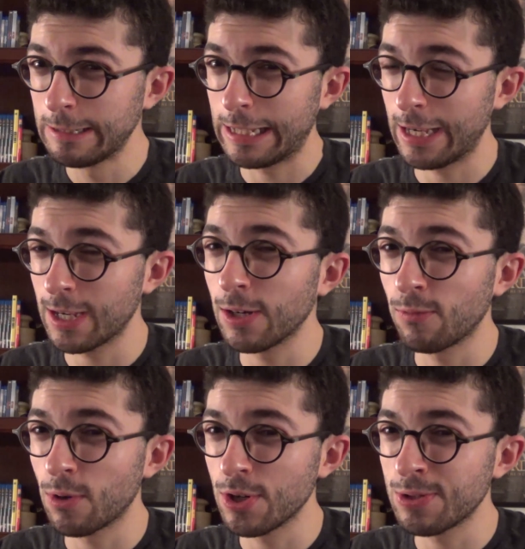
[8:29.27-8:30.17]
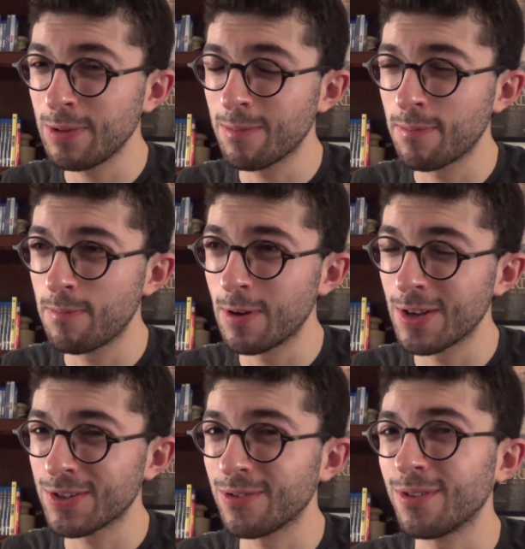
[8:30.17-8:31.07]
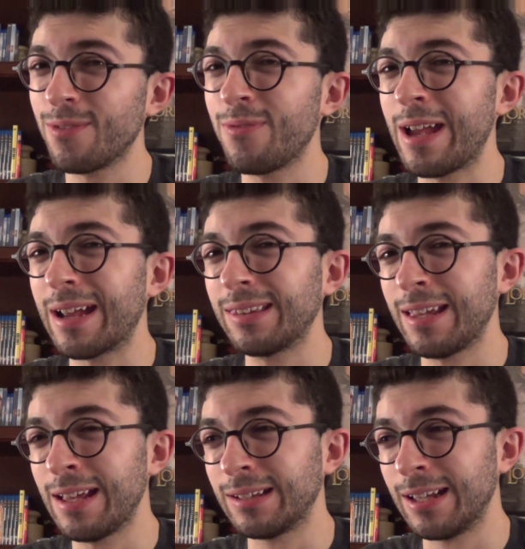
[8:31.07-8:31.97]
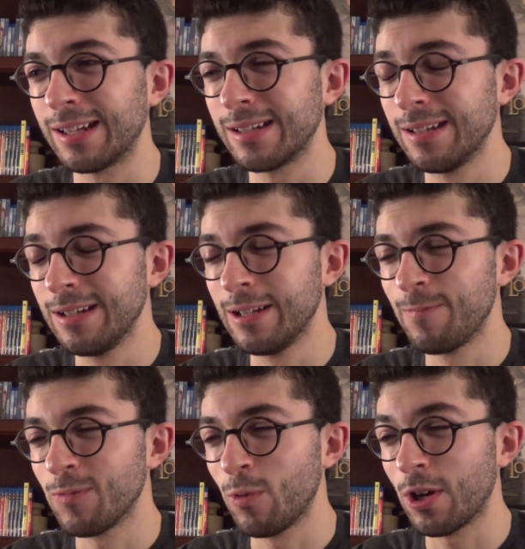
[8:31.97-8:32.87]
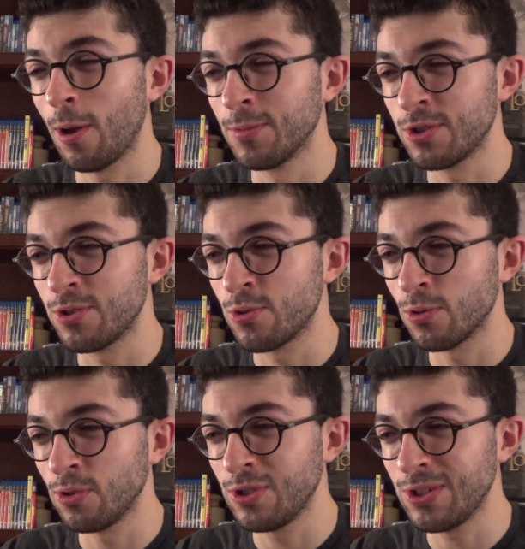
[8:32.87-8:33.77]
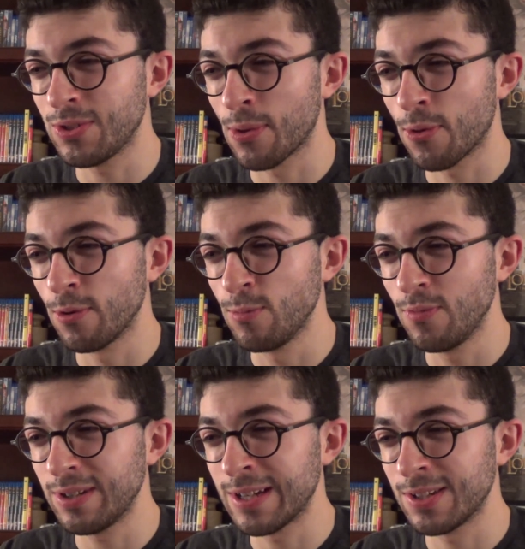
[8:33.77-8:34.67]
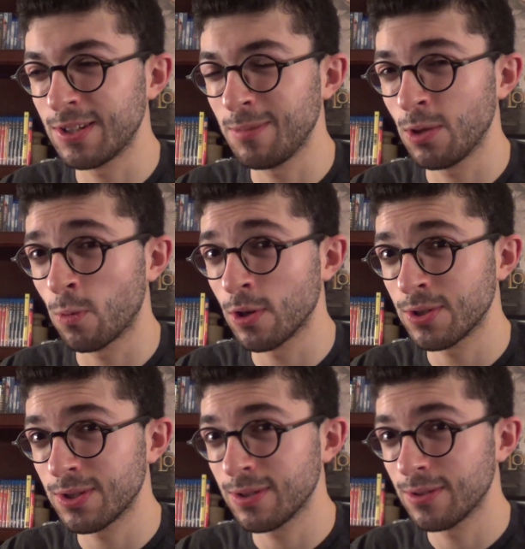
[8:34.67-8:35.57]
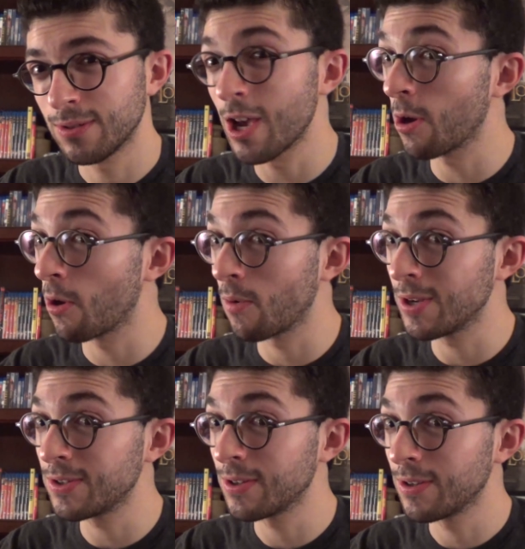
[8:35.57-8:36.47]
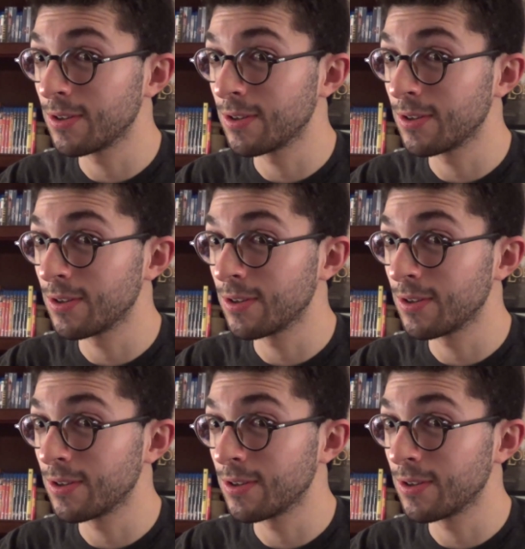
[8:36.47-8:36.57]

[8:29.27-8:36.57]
That kind of worries me, but also the fact that, like, when it comes to trilogies, the third movie tends to be the worst. Not always.